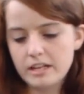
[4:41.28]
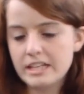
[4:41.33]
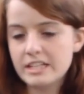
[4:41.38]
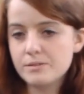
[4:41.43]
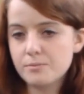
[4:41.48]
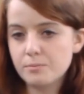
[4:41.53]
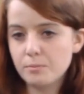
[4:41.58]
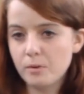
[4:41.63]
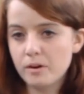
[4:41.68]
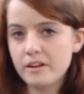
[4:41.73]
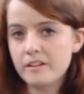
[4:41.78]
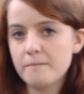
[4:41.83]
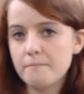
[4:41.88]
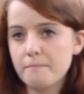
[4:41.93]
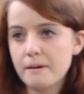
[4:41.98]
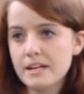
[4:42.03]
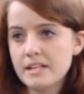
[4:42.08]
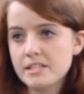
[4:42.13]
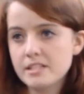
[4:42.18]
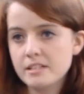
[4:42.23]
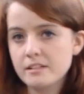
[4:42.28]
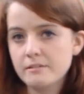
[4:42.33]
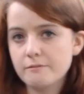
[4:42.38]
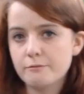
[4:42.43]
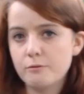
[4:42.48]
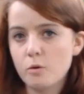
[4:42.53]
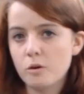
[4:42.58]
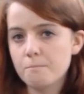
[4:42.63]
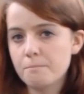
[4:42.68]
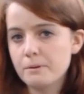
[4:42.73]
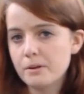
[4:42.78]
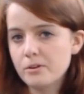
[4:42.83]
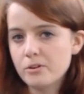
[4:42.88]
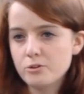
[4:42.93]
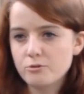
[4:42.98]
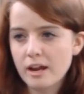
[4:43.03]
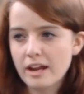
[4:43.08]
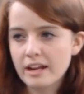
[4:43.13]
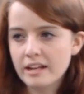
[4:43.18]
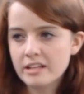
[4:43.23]
It's one of the best for
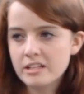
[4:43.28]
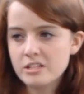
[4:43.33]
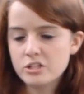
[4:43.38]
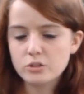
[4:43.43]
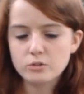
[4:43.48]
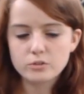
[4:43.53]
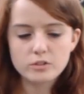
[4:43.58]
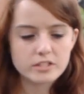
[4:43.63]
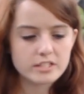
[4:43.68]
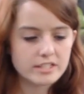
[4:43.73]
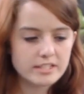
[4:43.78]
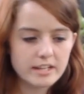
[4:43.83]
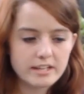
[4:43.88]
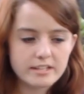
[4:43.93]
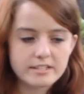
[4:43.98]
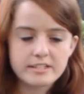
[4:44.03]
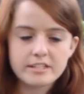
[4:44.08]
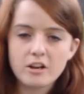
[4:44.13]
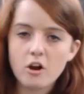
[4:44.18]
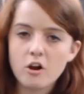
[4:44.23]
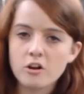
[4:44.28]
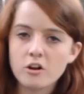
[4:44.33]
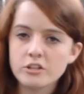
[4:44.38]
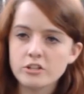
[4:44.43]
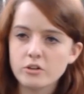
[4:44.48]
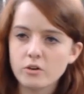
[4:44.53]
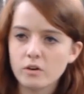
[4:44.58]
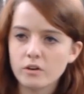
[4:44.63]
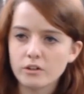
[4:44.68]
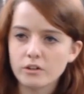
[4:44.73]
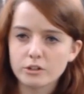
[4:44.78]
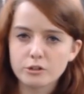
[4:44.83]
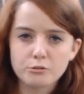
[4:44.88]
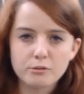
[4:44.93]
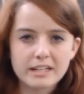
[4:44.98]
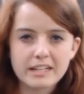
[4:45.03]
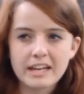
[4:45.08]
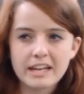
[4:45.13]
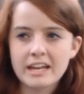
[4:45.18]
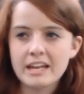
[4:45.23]
bearded dragons. You'll just dust it on your
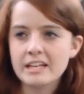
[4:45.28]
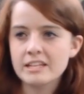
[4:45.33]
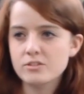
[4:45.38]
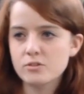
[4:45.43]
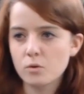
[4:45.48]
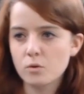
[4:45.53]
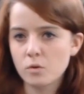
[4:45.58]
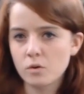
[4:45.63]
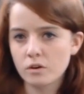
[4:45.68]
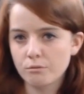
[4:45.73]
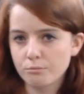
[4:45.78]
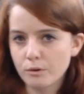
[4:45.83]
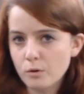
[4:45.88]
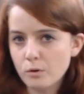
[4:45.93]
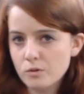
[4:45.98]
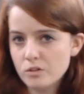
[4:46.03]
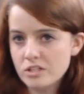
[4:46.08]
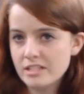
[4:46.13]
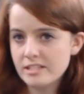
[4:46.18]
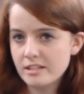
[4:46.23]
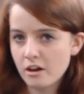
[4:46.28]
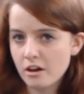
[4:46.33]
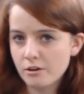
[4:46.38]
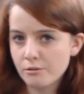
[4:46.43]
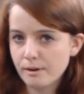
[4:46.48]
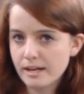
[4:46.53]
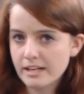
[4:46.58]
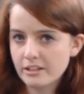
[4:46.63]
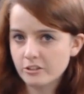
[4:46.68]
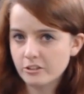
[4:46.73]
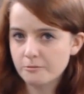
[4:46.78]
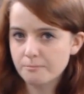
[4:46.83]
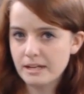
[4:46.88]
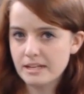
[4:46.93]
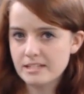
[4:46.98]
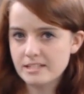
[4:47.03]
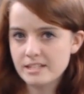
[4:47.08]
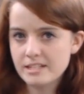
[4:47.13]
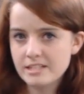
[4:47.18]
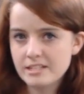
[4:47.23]
crickets or roaches on a regular
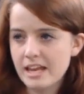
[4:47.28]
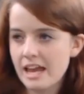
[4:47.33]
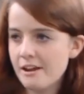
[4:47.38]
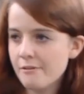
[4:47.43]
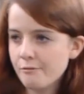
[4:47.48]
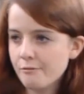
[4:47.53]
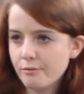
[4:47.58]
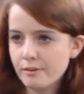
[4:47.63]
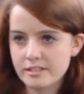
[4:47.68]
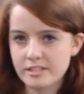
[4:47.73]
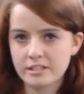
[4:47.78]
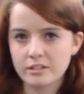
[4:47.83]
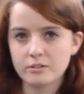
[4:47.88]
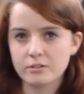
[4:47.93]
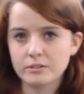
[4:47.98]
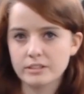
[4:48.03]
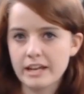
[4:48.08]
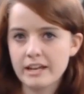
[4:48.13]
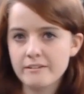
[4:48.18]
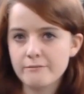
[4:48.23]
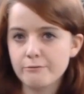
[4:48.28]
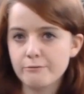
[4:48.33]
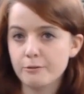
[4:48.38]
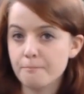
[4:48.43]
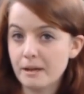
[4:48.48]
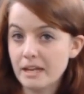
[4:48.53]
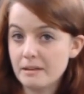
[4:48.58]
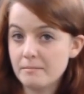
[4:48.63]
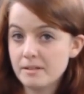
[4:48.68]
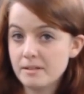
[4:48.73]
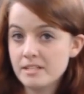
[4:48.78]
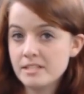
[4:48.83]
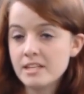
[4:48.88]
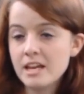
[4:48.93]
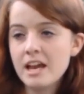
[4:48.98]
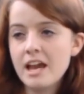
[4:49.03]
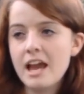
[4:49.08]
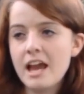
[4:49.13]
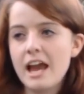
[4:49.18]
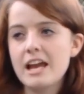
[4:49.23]
basis every single day for
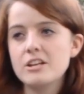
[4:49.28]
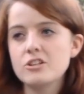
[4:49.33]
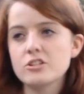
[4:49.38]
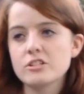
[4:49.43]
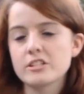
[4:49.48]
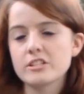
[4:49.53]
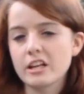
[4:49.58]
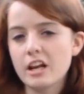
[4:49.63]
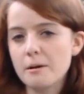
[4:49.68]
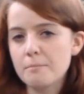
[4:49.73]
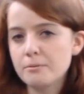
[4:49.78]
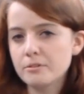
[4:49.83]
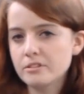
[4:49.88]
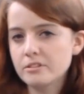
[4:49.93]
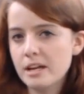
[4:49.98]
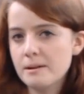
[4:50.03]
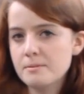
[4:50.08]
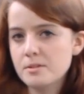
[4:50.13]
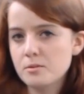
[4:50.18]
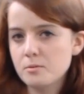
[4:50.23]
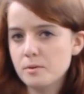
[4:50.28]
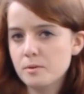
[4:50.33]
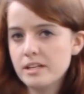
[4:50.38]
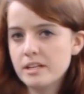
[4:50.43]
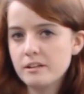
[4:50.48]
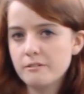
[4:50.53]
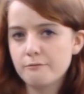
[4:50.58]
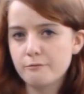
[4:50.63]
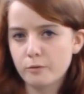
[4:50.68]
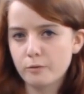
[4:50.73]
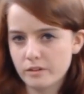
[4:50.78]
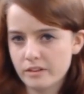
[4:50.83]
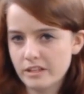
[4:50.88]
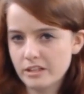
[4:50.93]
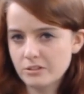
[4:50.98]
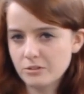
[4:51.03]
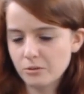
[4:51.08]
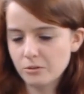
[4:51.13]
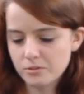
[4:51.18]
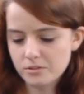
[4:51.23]
babies, and just a couple times a week for
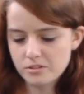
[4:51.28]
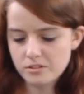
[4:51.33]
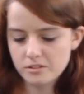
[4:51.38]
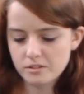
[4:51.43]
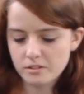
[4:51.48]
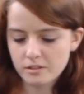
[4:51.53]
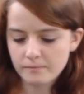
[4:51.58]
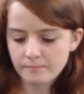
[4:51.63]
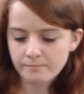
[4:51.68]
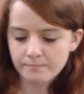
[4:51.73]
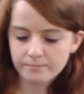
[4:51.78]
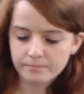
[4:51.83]
the adults.